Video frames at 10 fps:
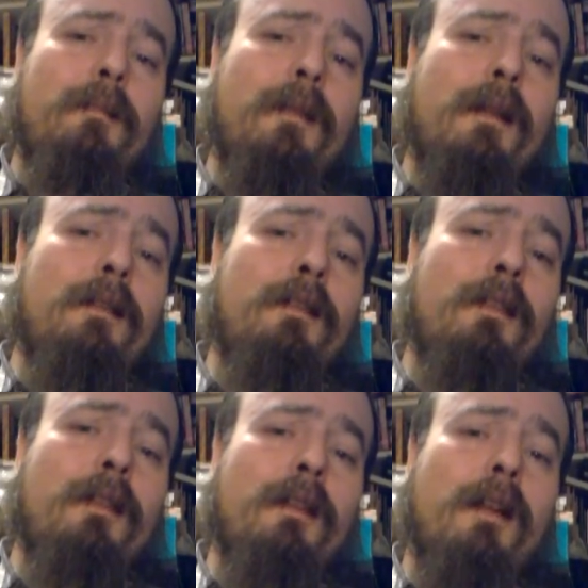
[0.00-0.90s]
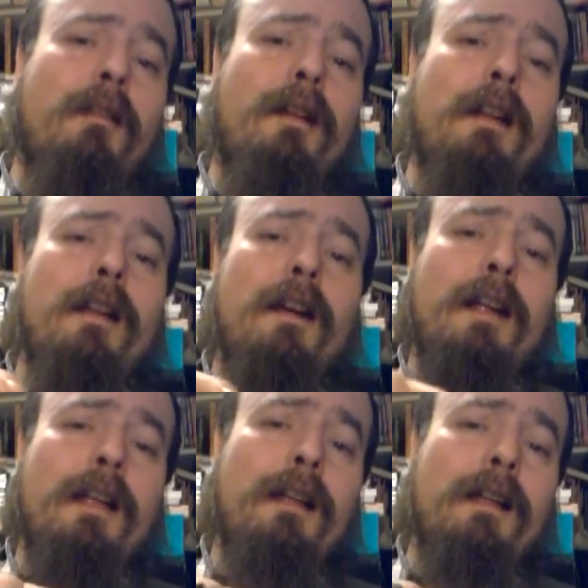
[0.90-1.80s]
and I really
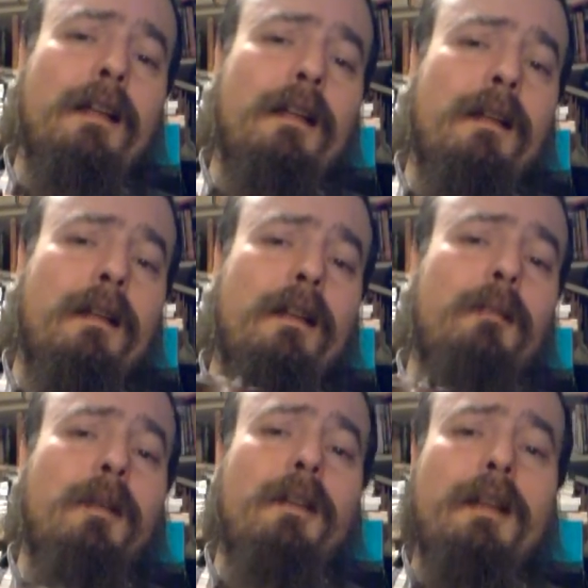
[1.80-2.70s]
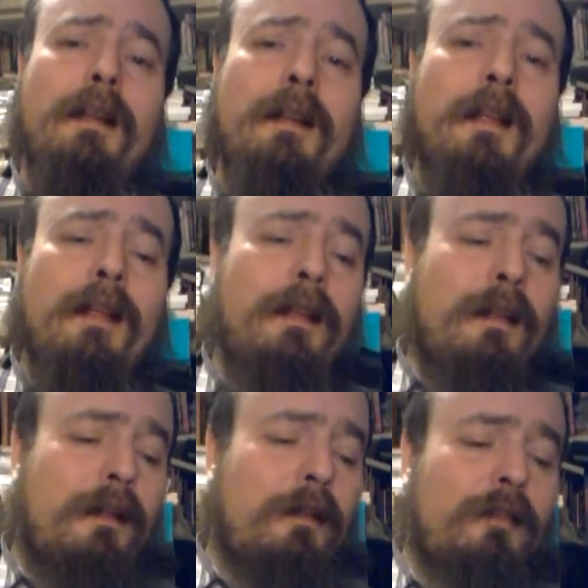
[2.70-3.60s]
like it. Let's put it down,
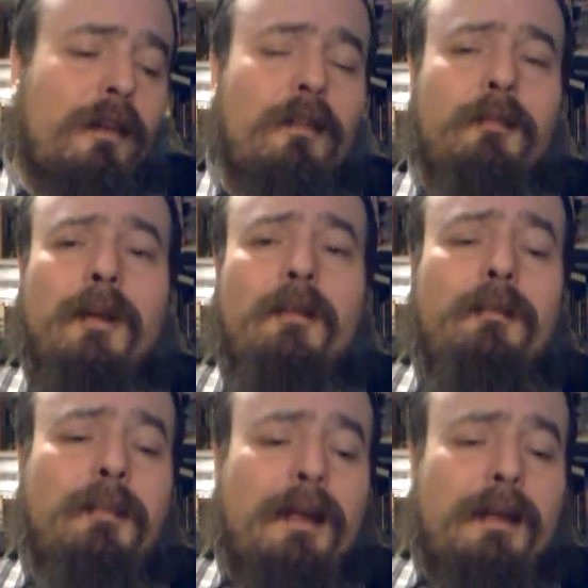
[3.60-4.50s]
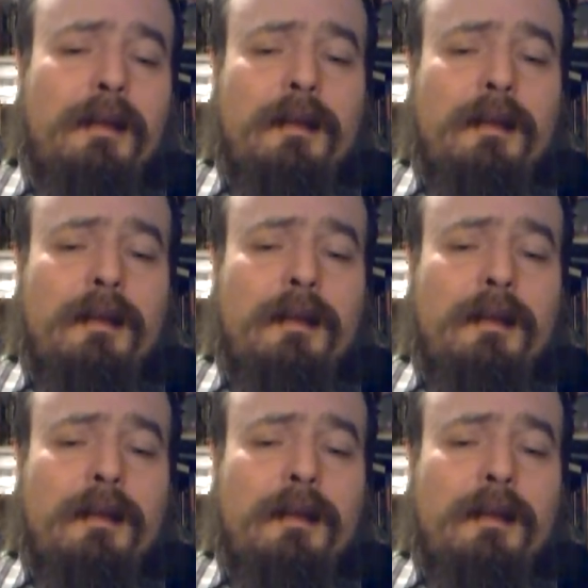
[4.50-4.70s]
because I've got to smell this bag.